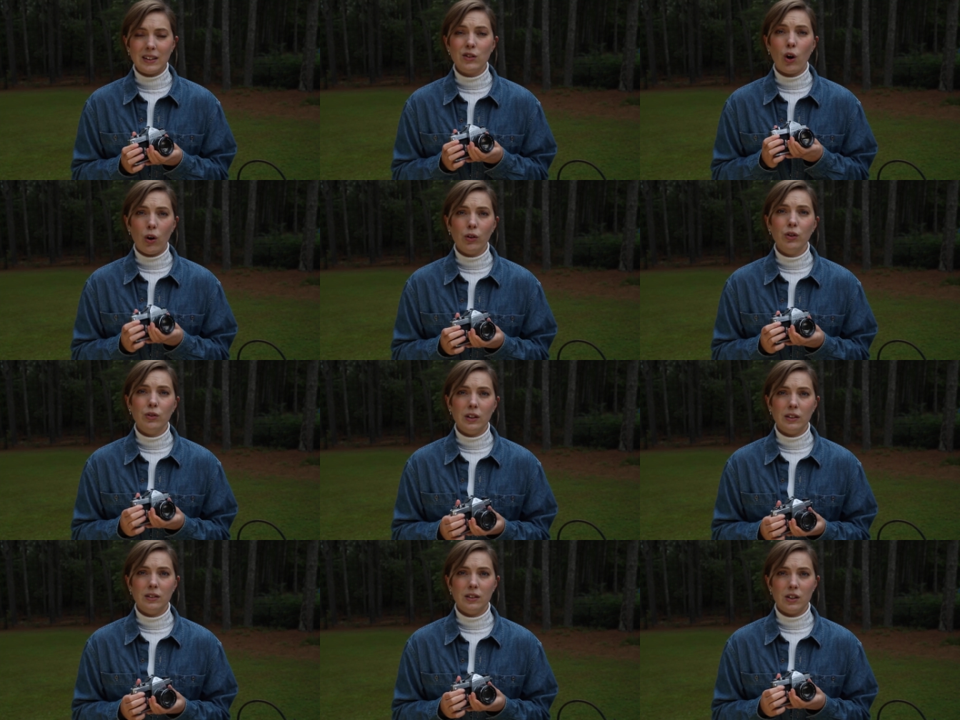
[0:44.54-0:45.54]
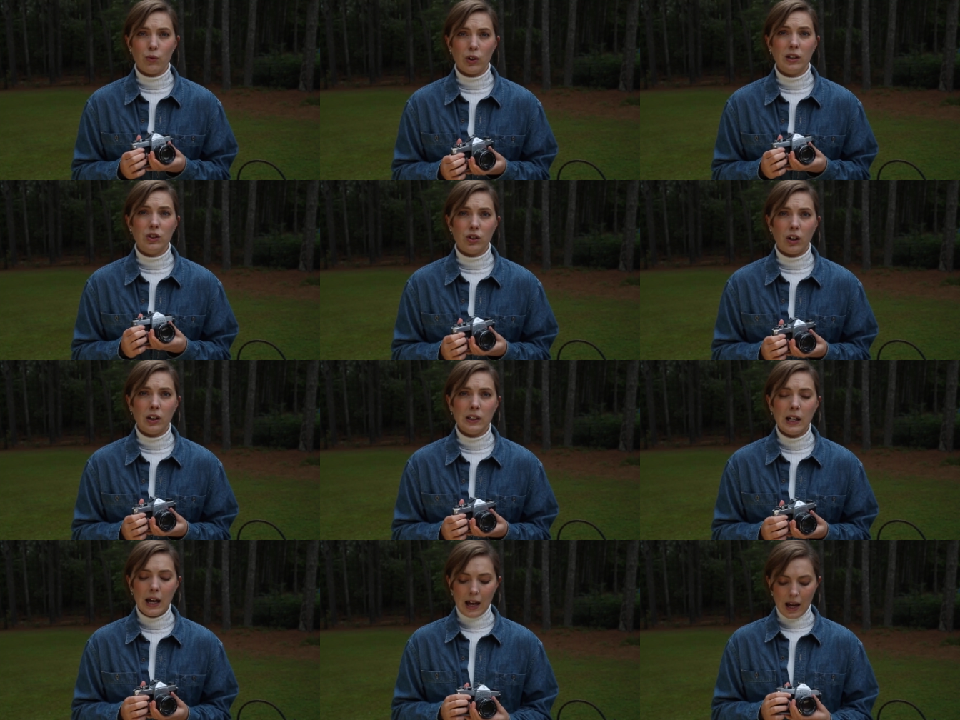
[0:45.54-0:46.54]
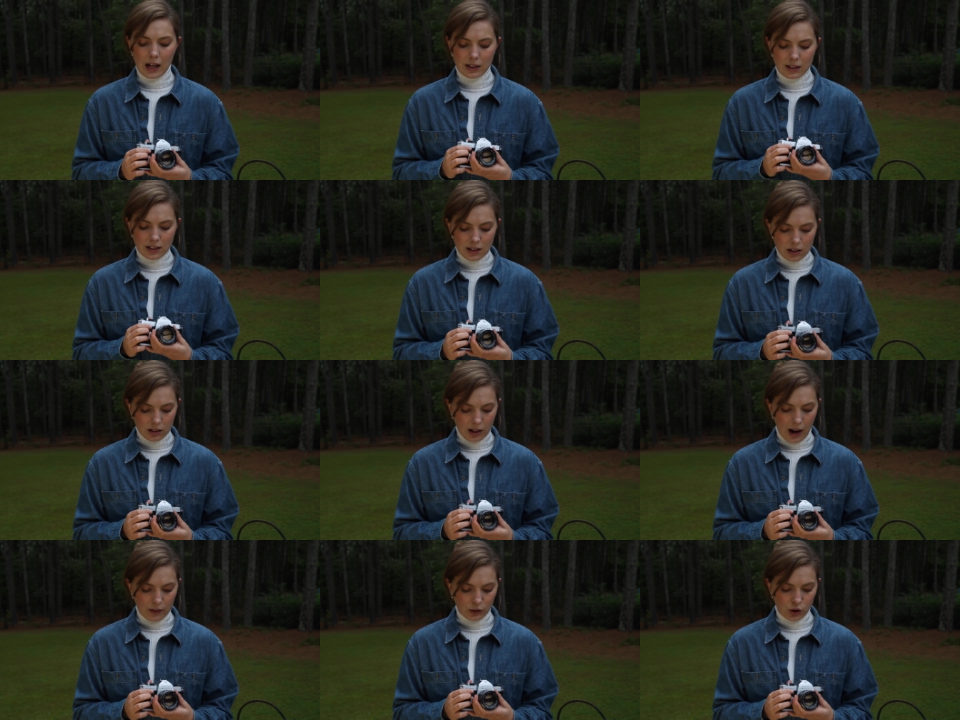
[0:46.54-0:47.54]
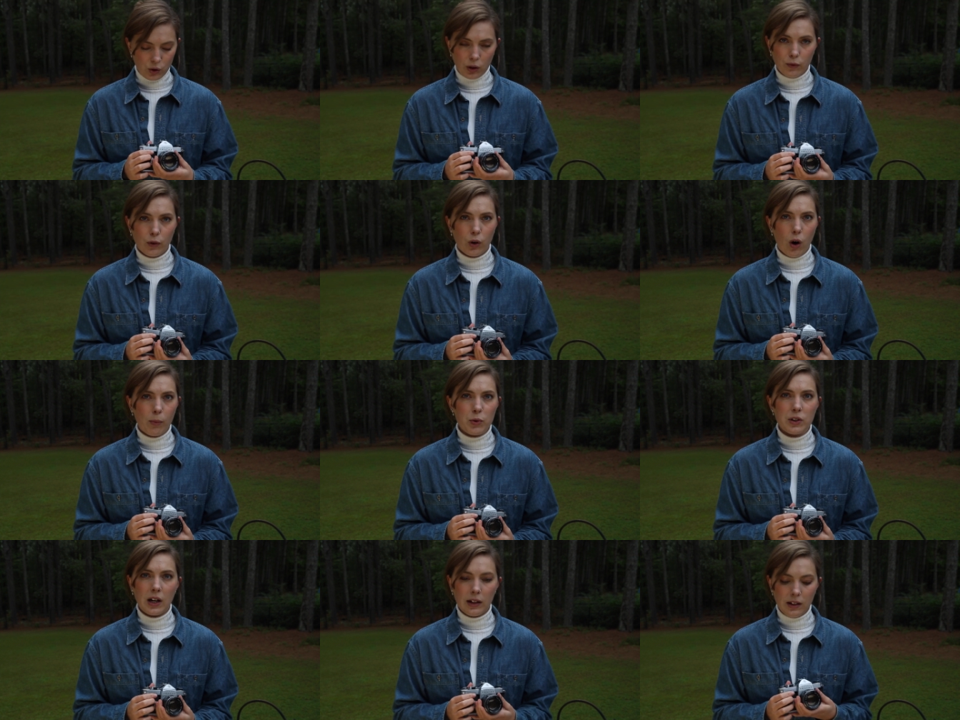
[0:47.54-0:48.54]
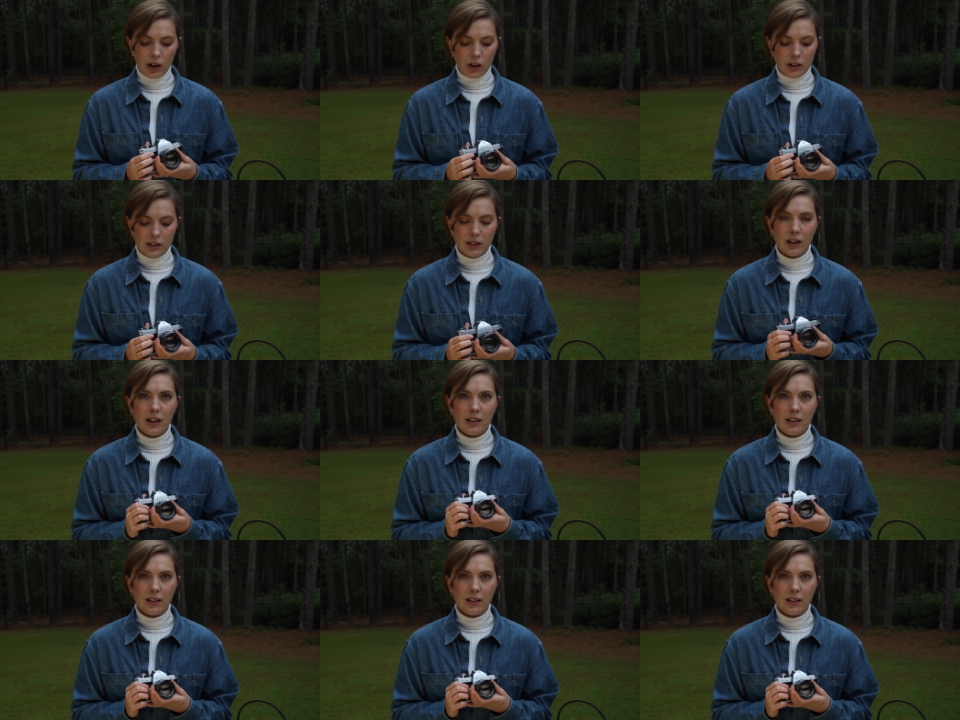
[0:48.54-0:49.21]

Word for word: That's all you need to really start. And still, after shooting for almost 10 years,